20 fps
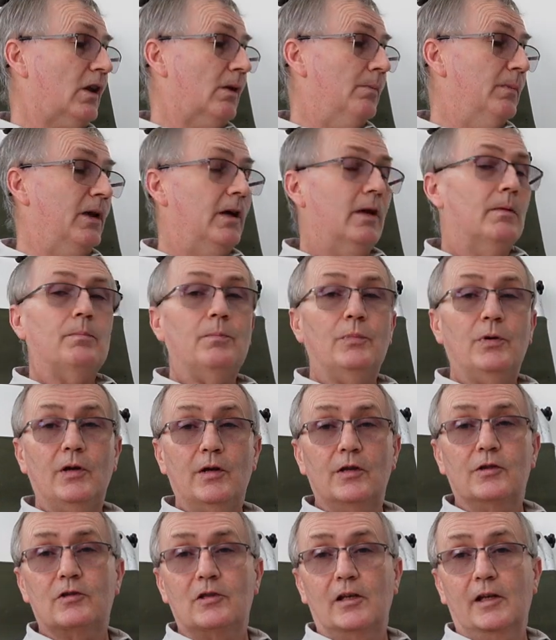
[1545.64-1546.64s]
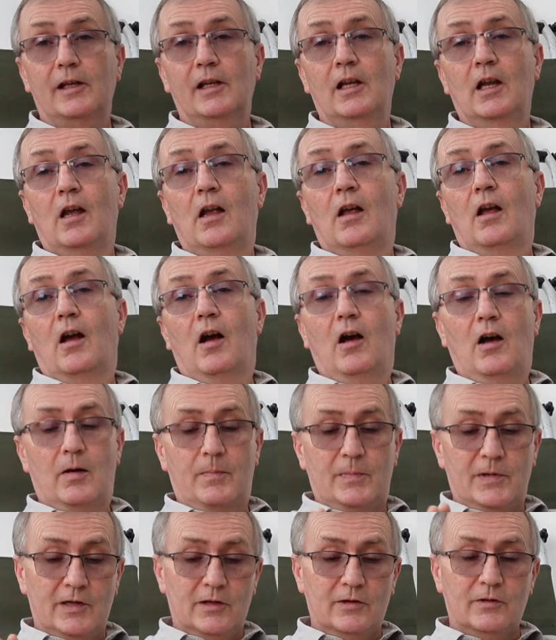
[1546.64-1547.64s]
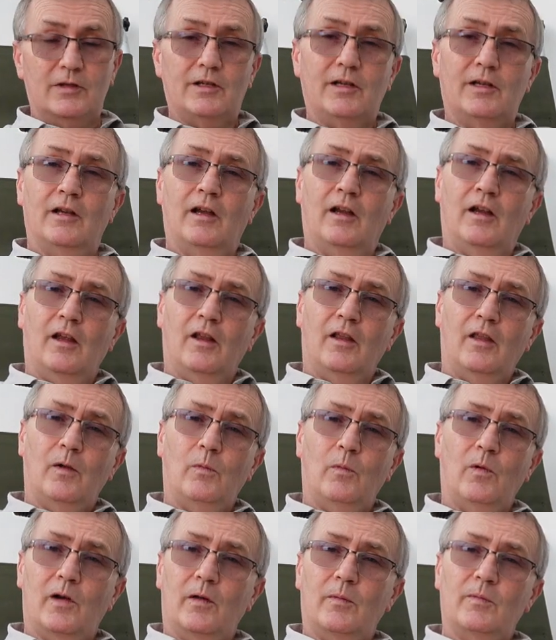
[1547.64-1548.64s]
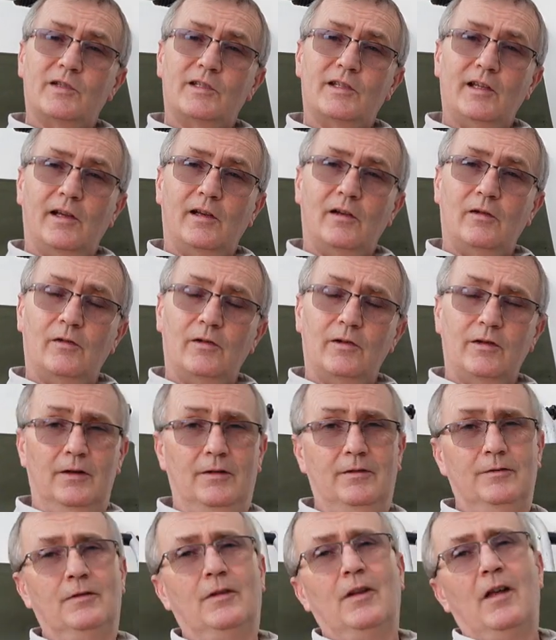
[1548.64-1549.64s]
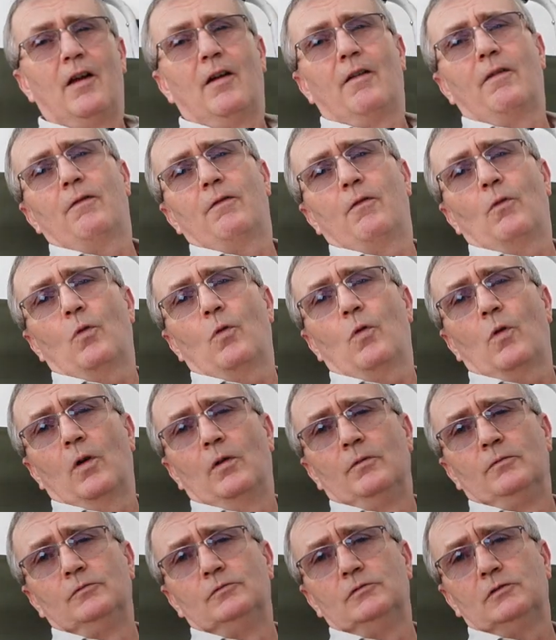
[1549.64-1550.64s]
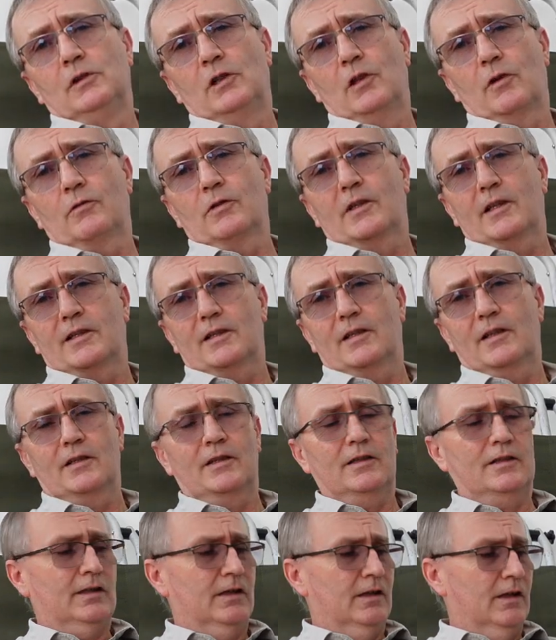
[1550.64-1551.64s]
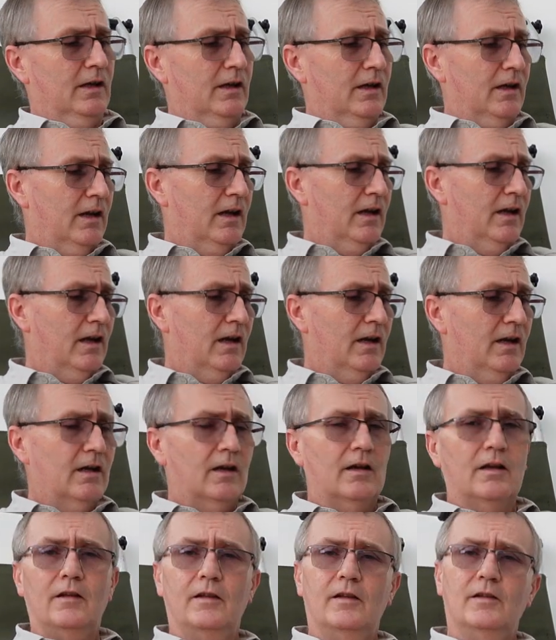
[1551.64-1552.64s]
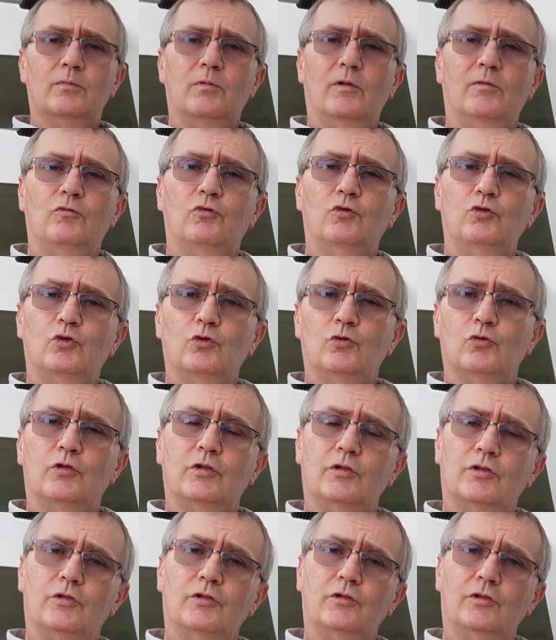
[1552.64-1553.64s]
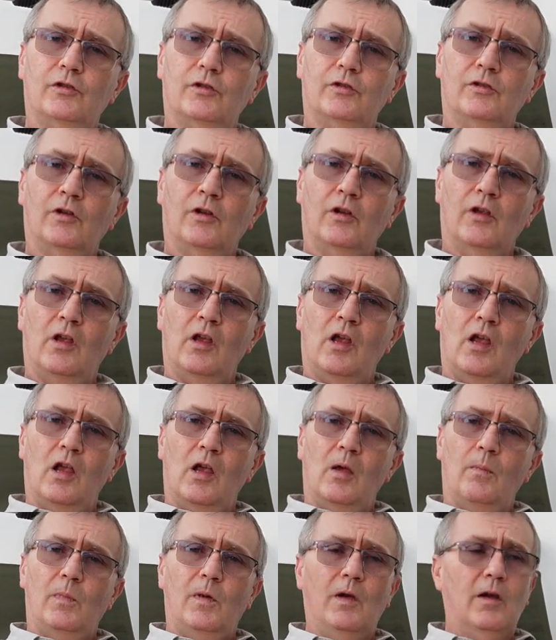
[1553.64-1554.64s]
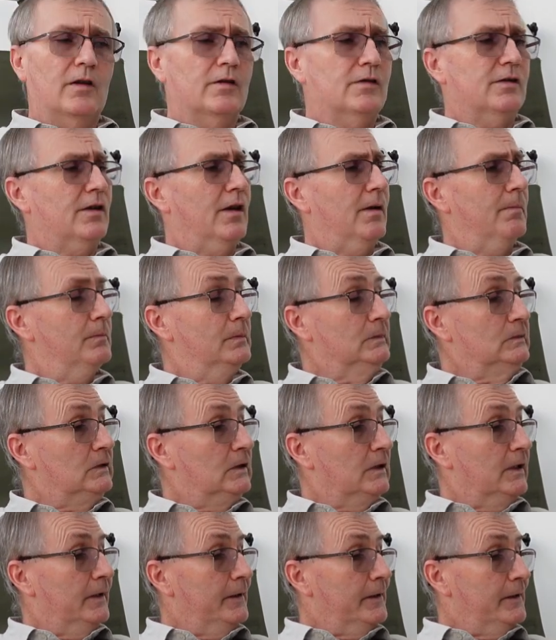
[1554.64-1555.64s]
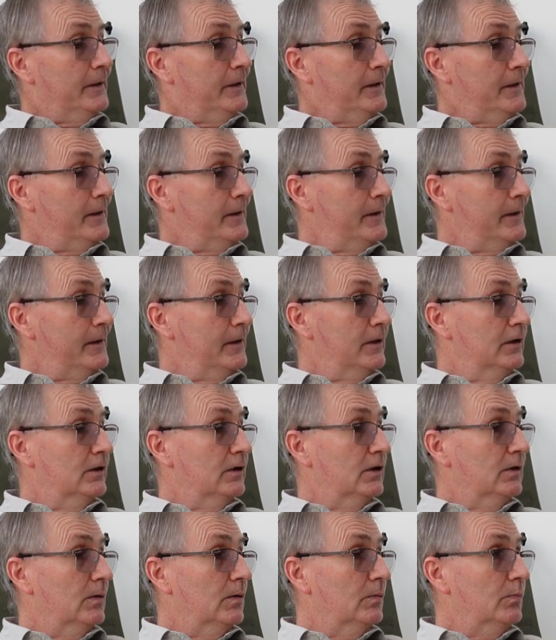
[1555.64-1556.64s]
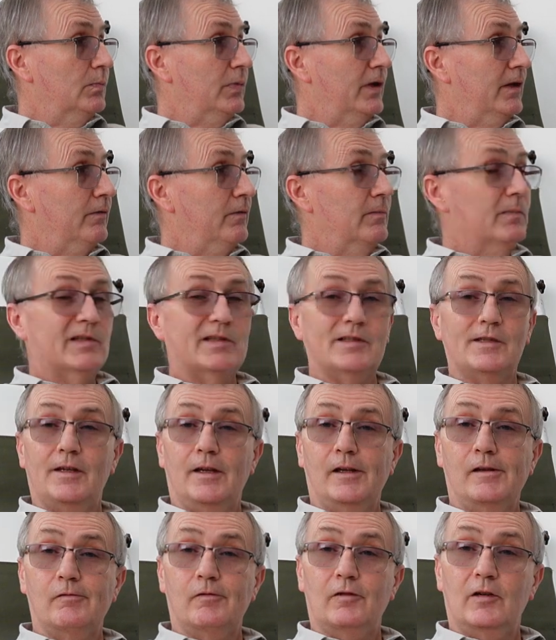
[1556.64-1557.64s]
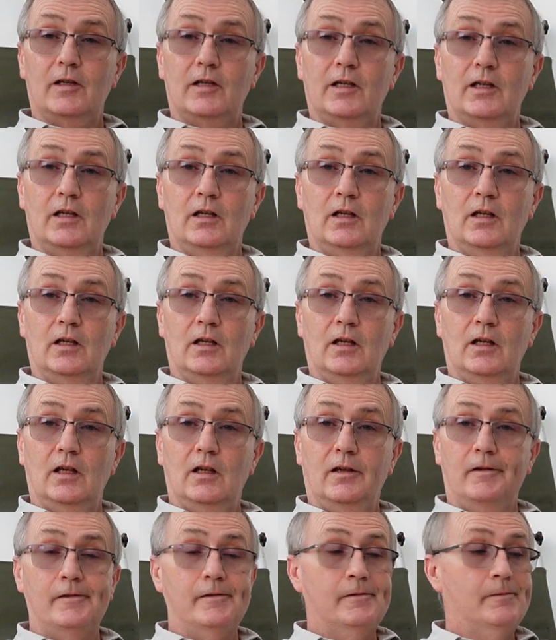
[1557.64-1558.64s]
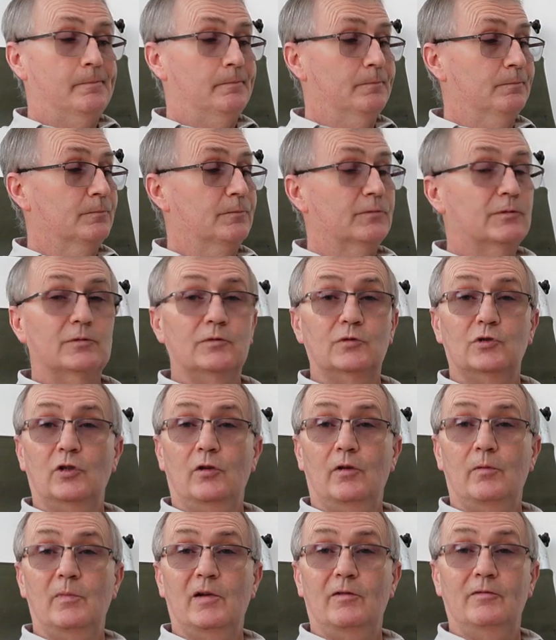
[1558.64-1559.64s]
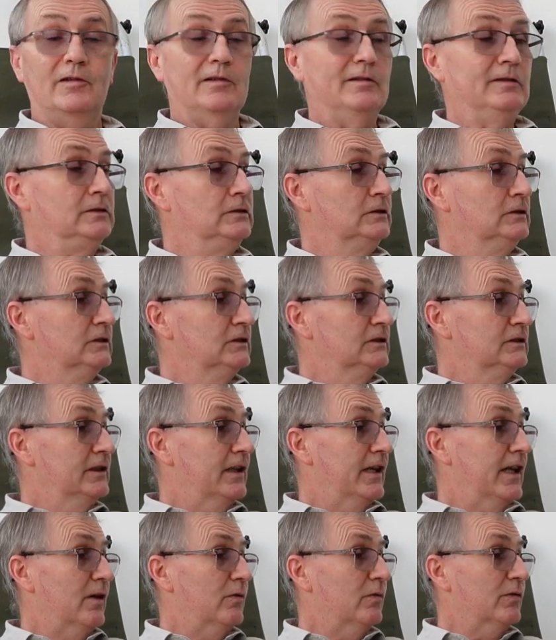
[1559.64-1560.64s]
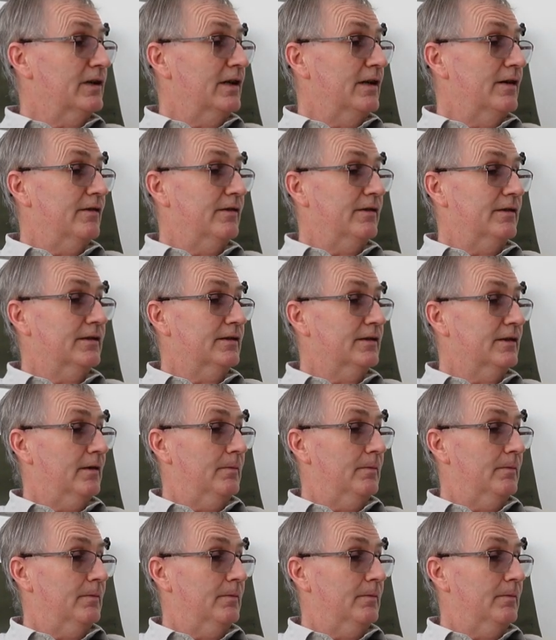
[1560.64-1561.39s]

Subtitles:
But personally, I'll be using the one I'm sitting on for long distance, and this one for short distances. But yeah, bit of a mistake really. Sorry mother, it was a nice